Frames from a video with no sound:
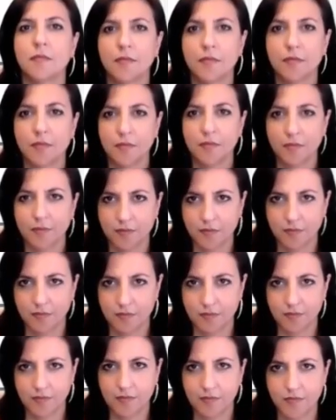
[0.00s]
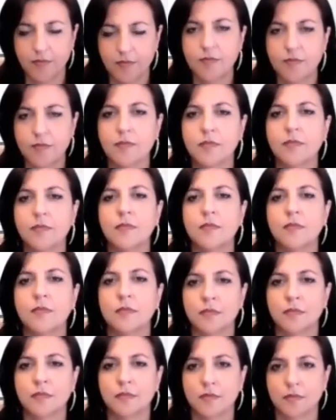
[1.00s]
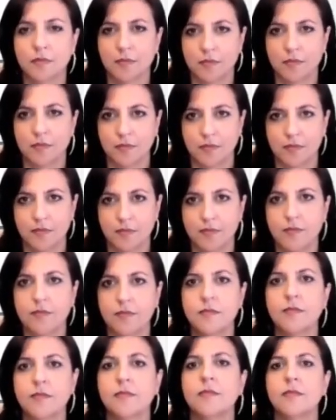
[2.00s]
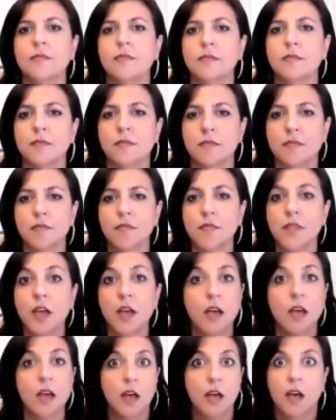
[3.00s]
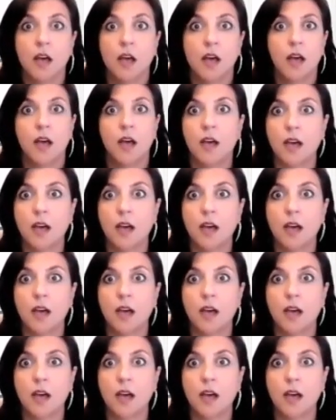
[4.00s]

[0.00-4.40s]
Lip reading: (silent)